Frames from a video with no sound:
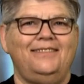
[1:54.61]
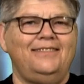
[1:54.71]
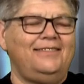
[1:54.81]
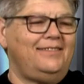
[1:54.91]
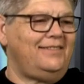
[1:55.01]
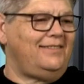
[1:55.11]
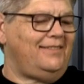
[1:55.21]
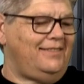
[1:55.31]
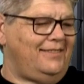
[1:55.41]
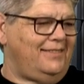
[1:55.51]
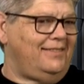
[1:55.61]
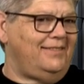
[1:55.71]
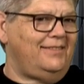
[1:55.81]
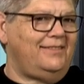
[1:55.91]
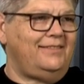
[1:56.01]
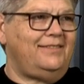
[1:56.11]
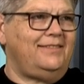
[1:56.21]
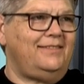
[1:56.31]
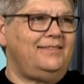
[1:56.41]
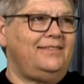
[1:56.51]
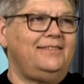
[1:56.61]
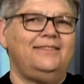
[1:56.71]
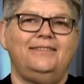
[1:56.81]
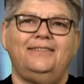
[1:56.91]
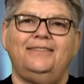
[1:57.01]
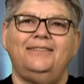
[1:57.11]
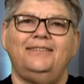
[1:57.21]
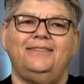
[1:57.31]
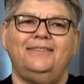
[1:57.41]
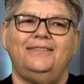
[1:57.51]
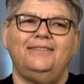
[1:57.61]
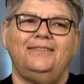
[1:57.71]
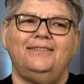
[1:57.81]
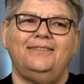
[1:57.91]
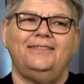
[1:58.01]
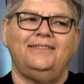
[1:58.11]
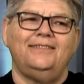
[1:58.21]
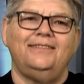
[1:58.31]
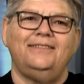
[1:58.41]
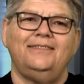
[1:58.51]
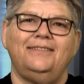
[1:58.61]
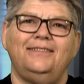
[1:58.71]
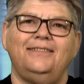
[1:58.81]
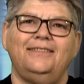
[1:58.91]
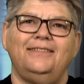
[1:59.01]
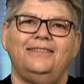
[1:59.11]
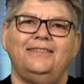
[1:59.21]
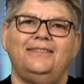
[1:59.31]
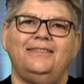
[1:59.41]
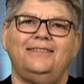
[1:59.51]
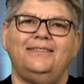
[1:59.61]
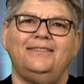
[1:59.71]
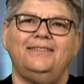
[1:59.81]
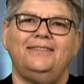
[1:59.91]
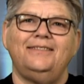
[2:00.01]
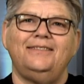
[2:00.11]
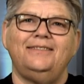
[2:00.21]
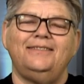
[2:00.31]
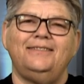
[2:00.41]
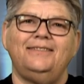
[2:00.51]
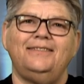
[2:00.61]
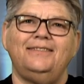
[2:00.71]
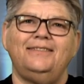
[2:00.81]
This person isn't speaking.